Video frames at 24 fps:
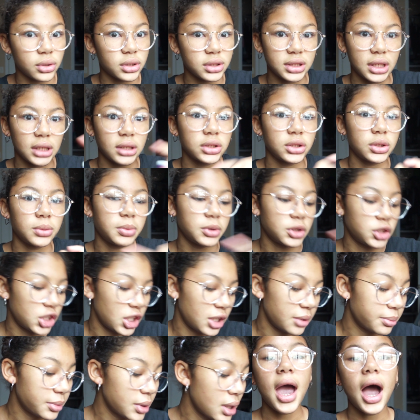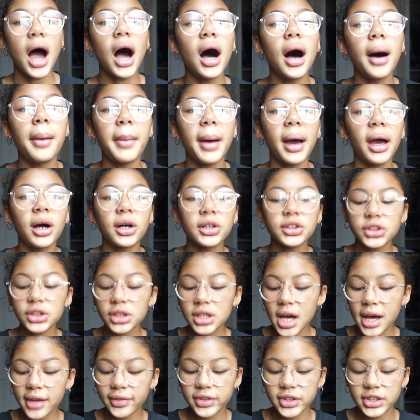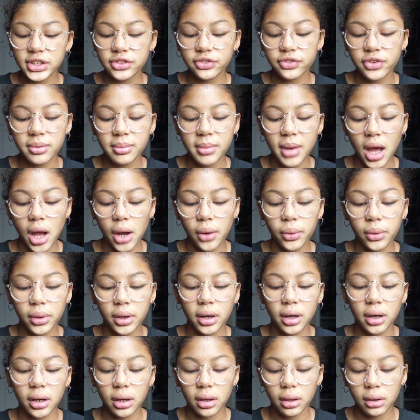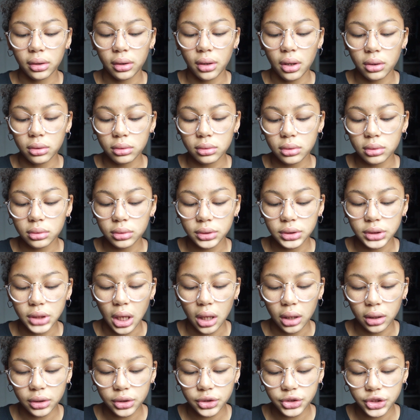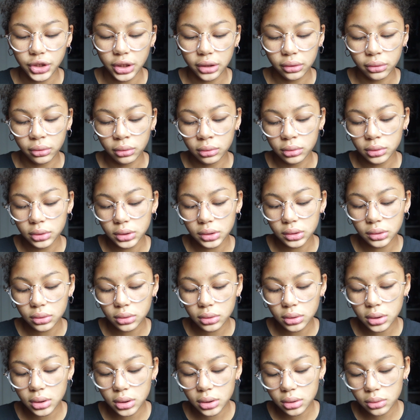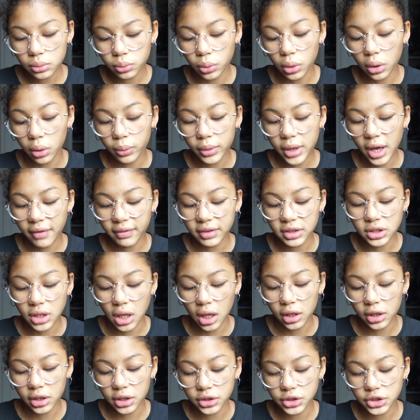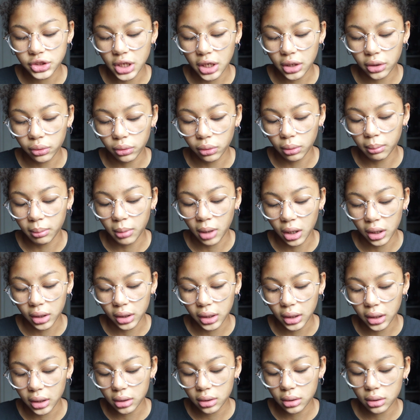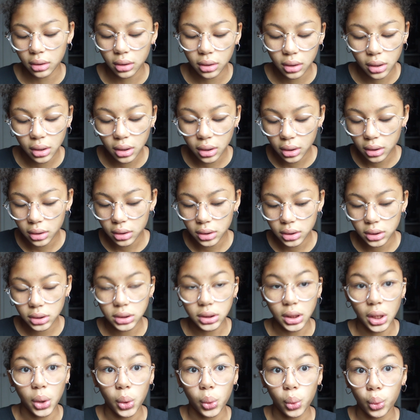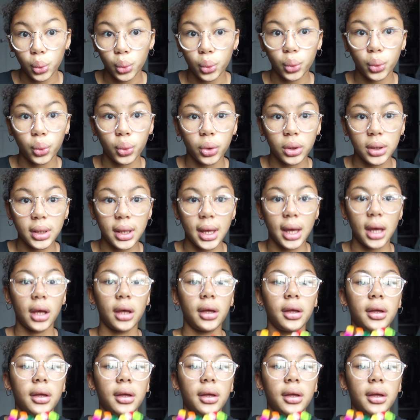It's like super cheap. Um, I also got these from our local Dollar General store. Well, we have a Dollar General market. So, yeah.